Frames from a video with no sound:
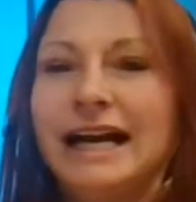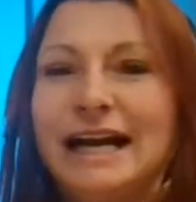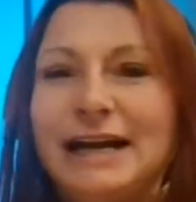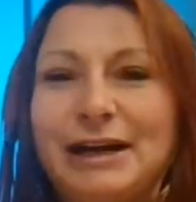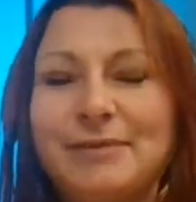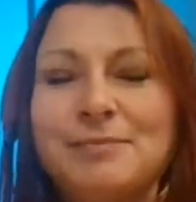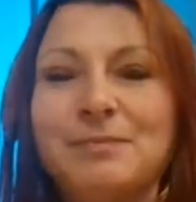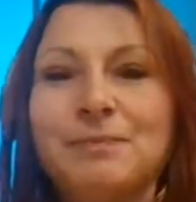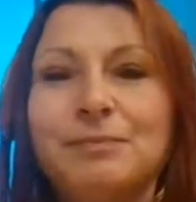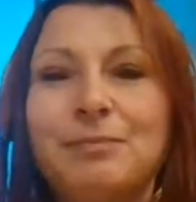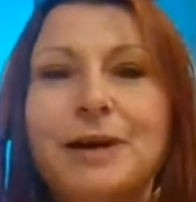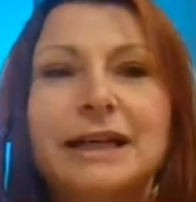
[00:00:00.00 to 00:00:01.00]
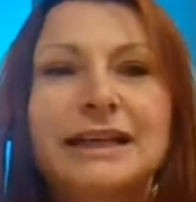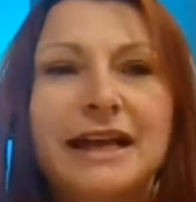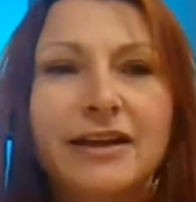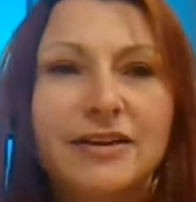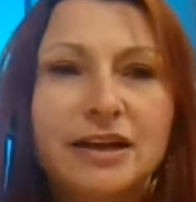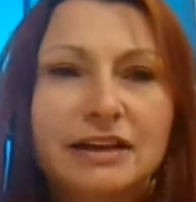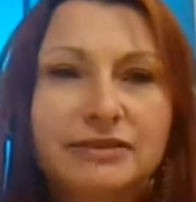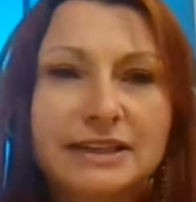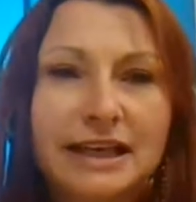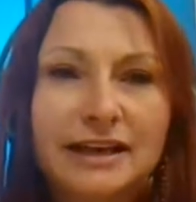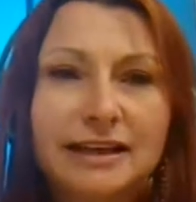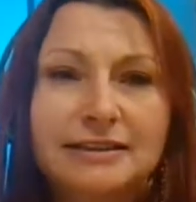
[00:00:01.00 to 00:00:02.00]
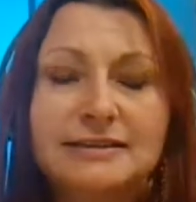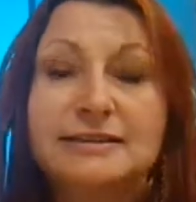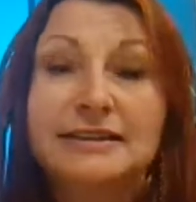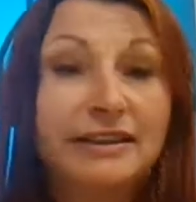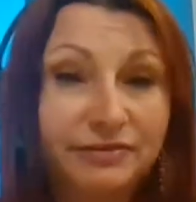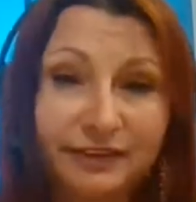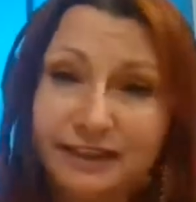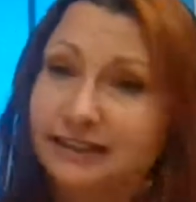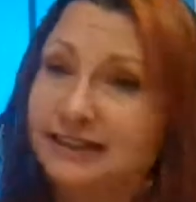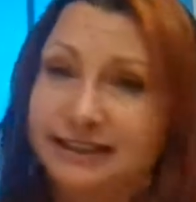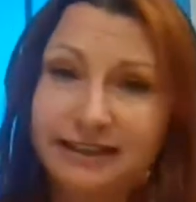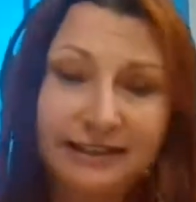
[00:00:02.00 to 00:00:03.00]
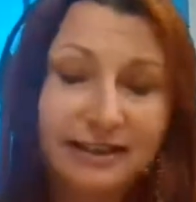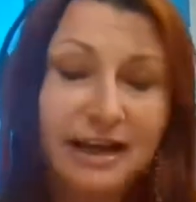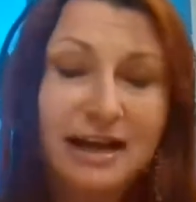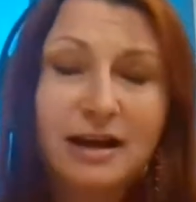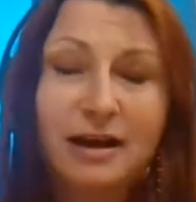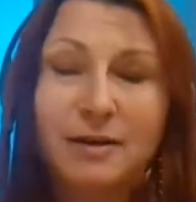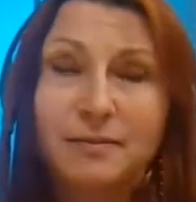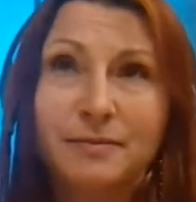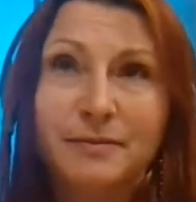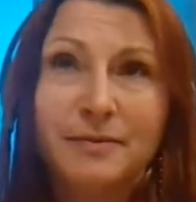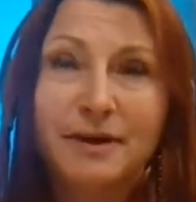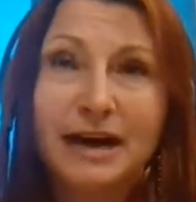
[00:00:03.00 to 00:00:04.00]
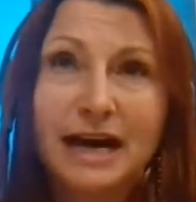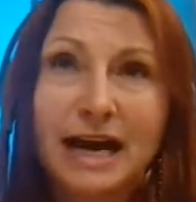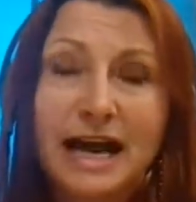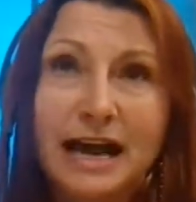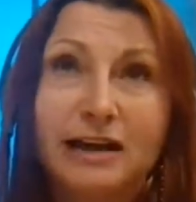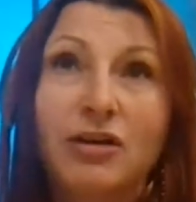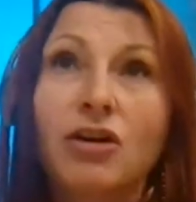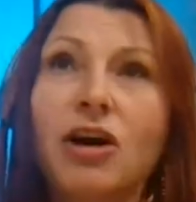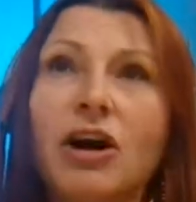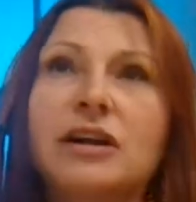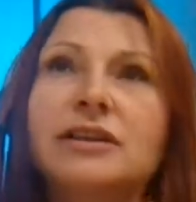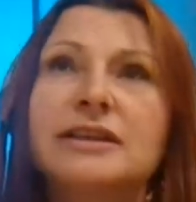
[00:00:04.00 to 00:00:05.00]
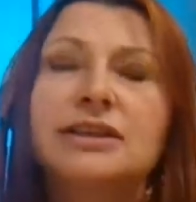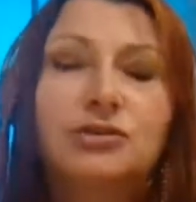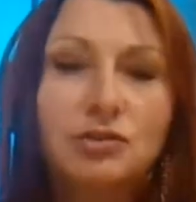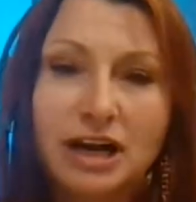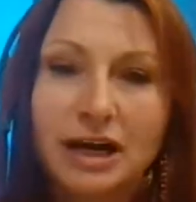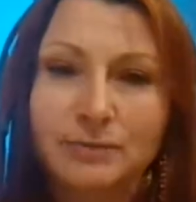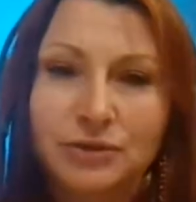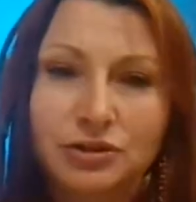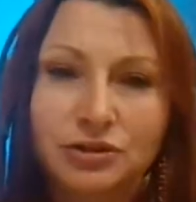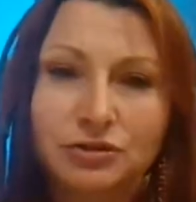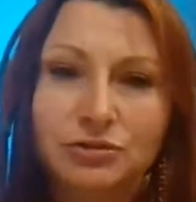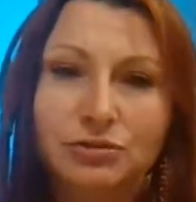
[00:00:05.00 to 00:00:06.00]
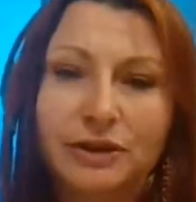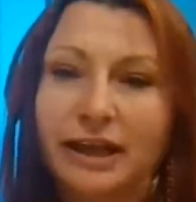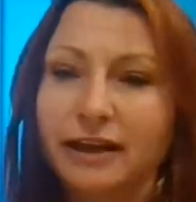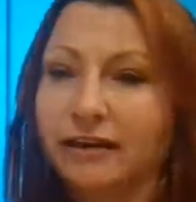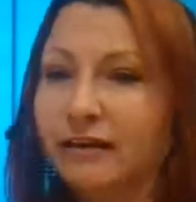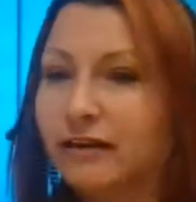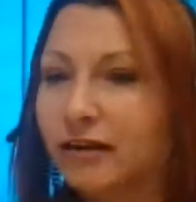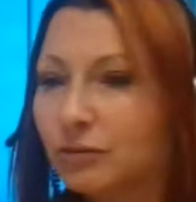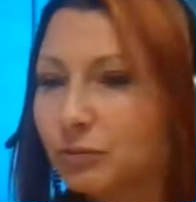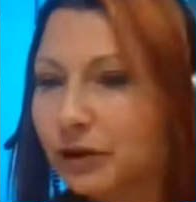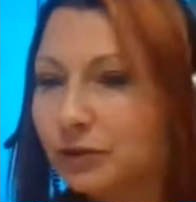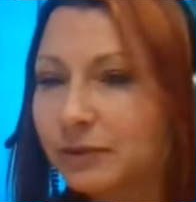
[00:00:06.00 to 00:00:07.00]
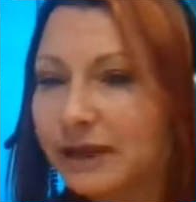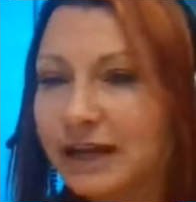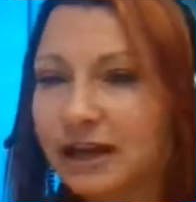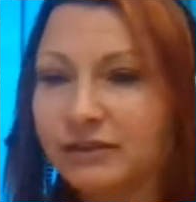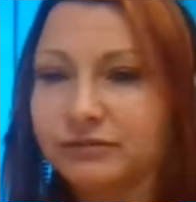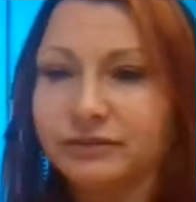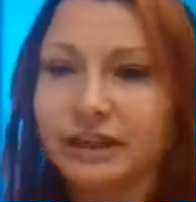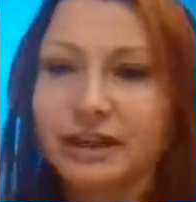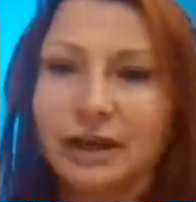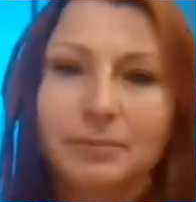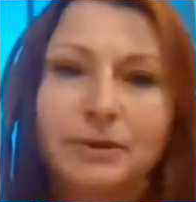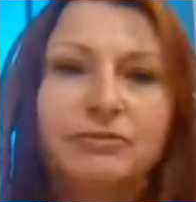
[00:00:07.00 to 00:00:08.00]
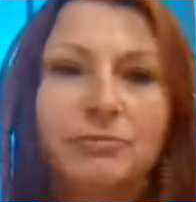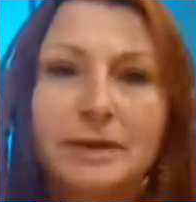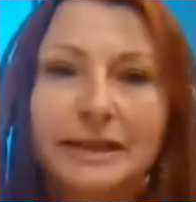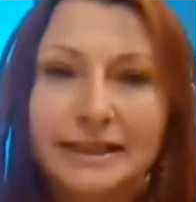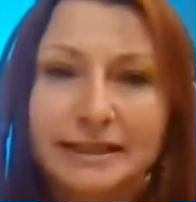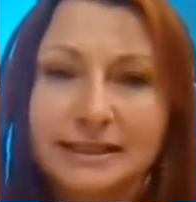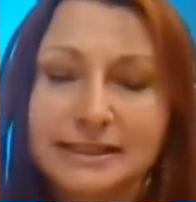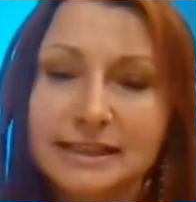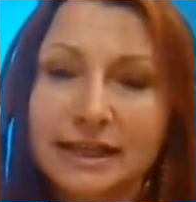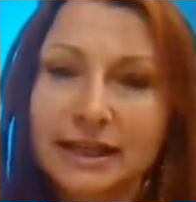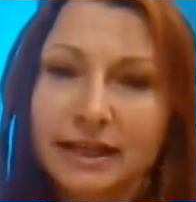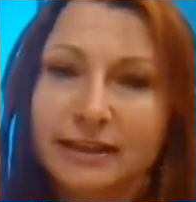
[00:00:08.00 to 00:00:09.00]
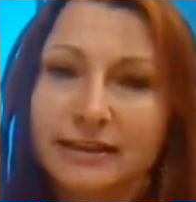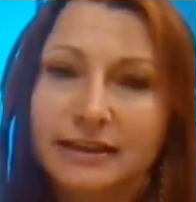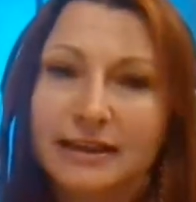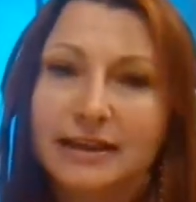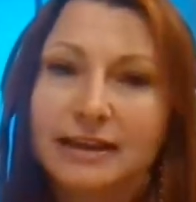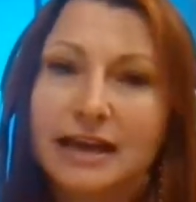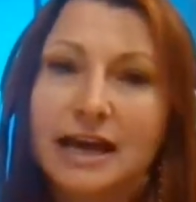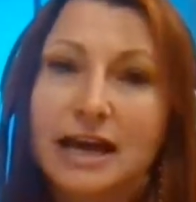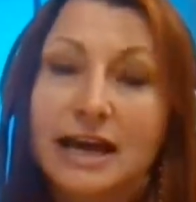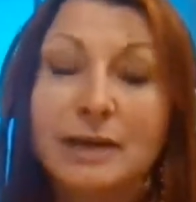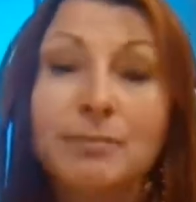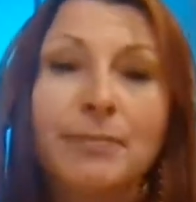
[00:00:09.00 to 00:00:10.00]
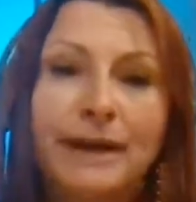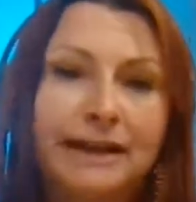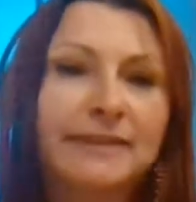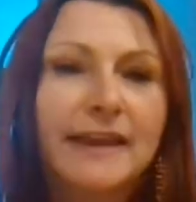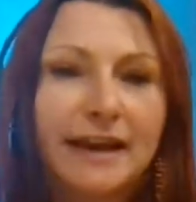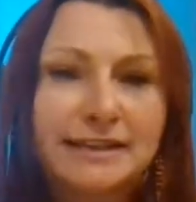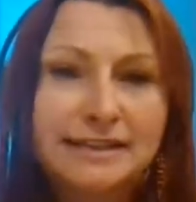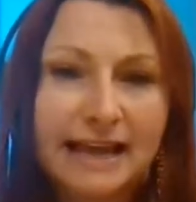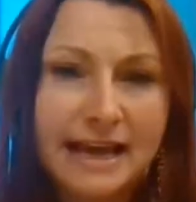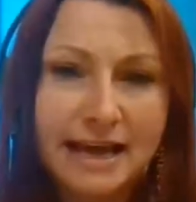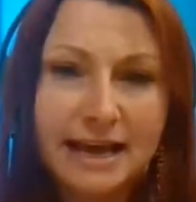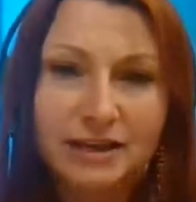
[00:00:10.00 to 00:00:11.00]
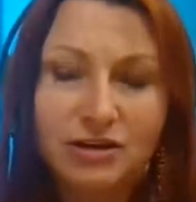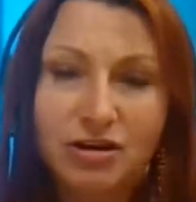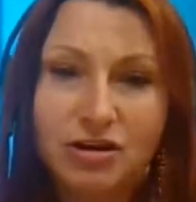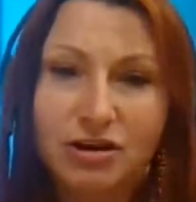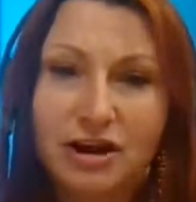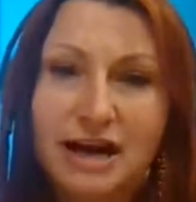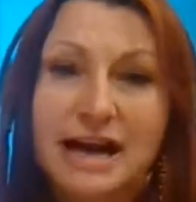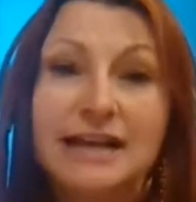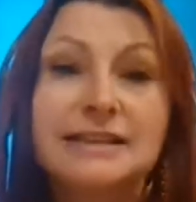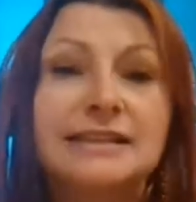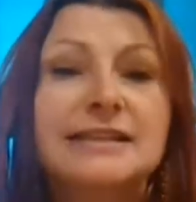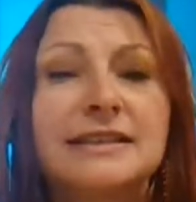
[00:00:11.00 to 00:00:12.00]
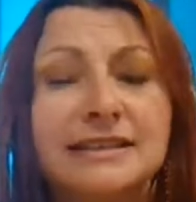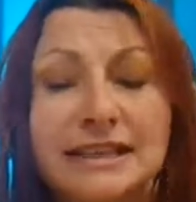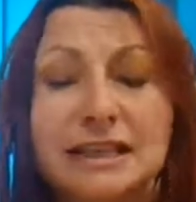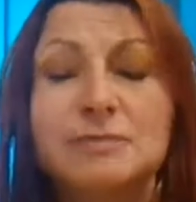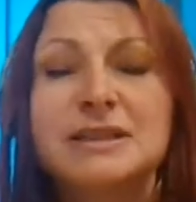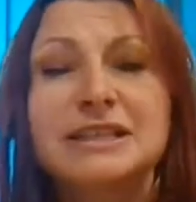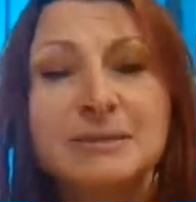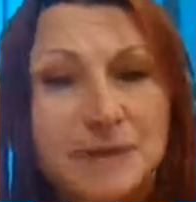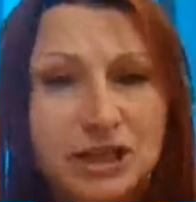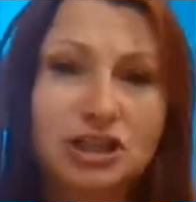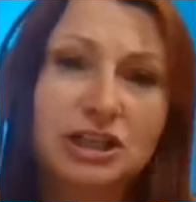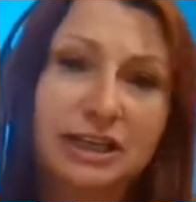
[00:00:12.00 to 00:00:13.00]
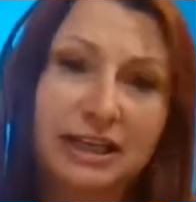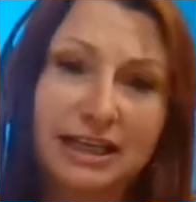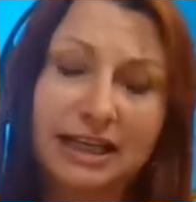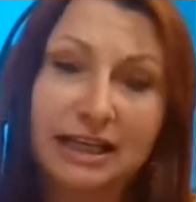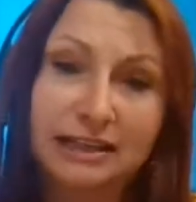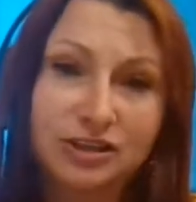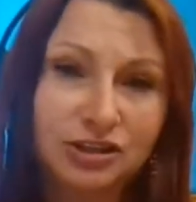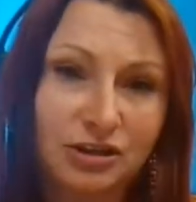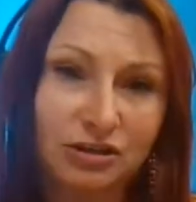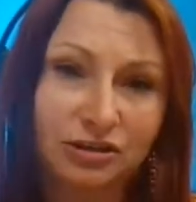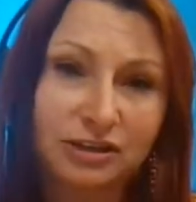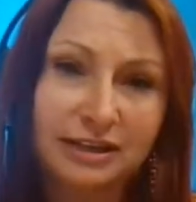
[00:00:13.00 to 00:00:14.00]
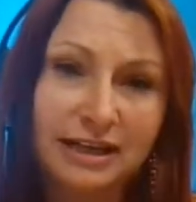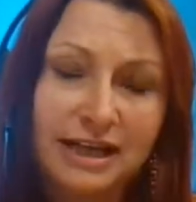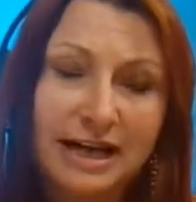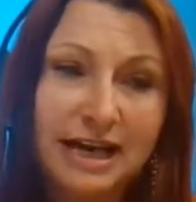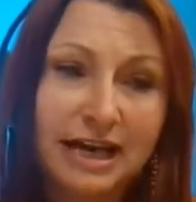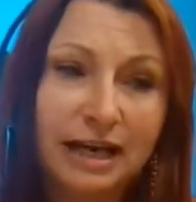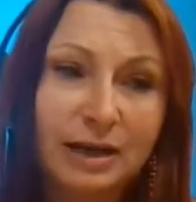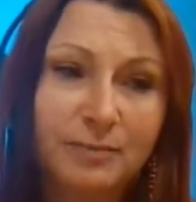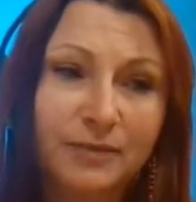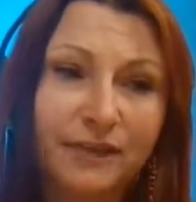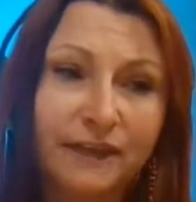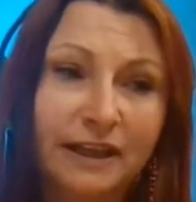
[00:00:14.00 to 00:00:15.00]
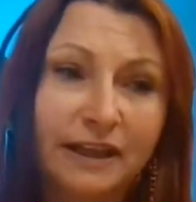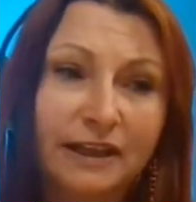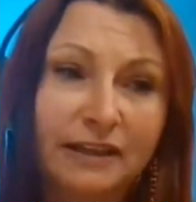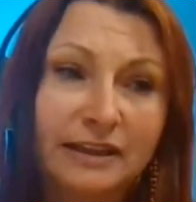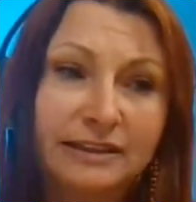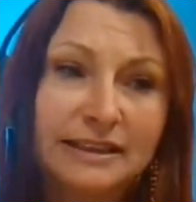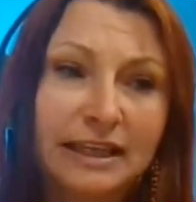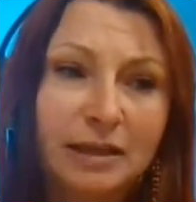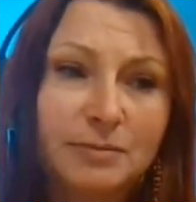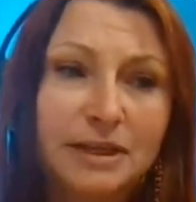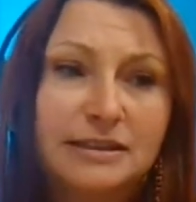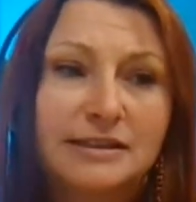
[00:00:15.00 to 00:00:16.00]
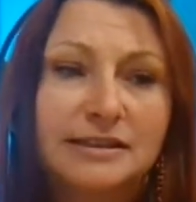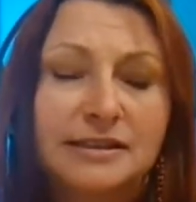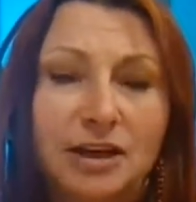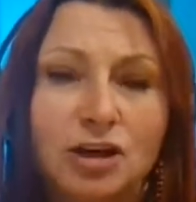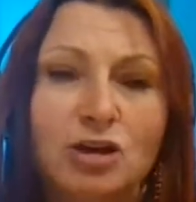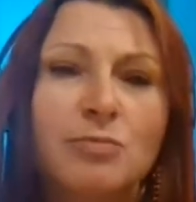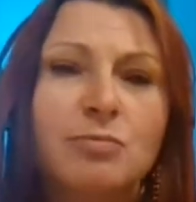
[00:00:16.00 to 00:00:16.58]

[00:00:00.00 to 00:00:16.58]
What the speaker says: But now that I've done it, definitely. I can't describe to you in, what do we have, a couple of minutes, the impact that it's had on us as a team, especially in SALT. The team is so